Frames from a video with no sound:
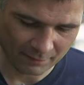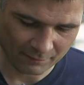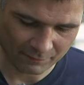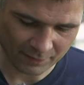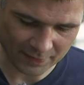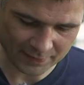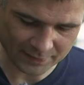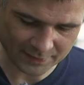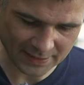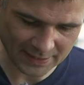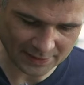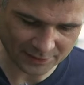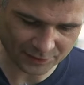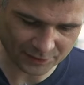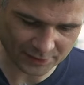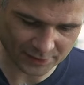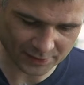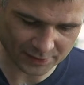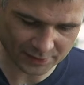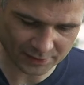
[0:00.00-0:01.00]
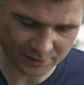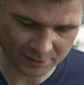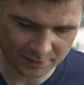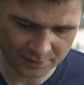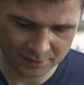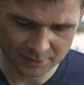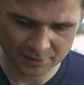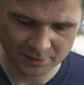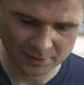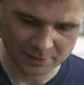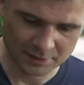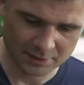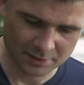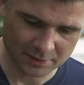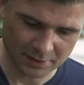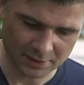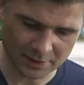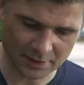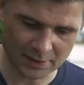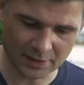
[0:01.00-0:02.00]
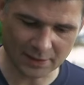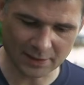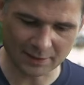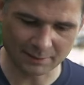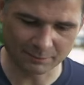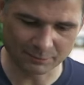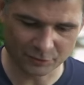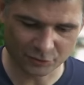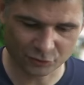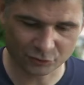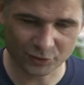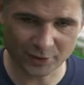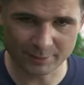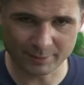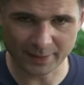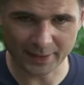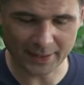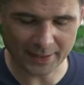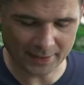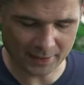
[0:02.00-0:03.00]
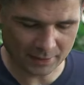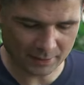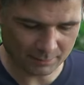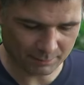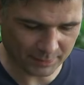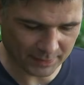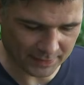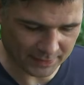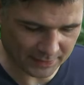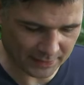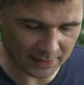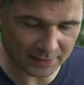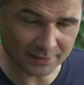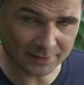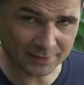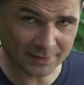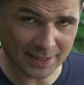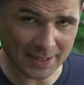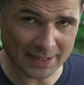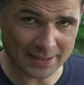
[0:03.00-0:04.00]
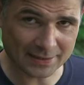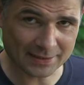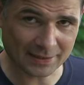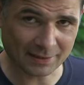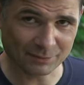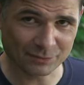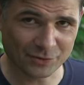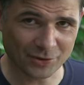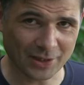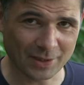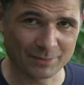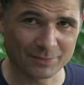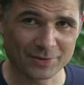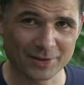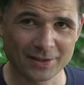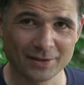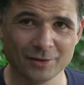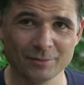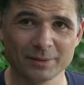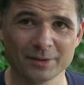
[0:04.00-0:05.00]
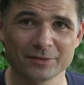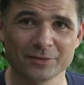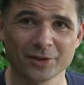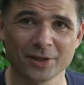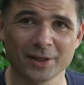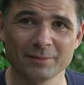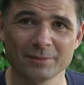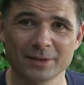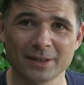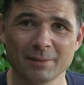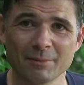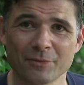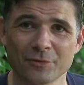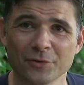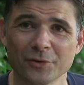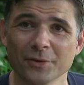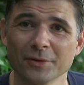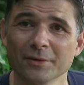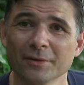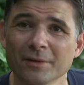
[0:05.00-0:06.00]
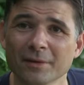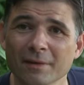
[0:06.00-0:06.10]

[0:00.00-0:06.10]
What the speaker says: fantastic streaming here, but it does take sometimes a little bit of time to come through.